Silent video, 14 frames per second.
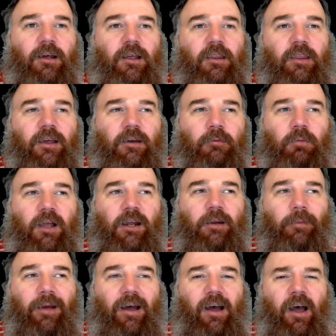they complain
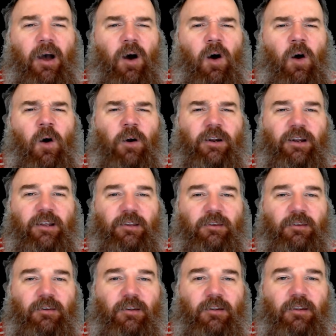about how hot it
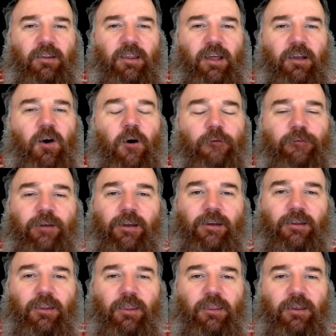is and they're
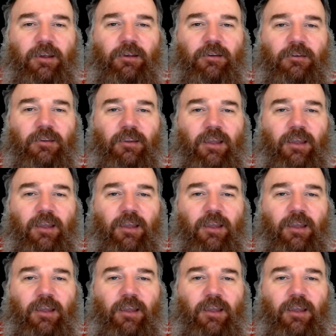coughing and things.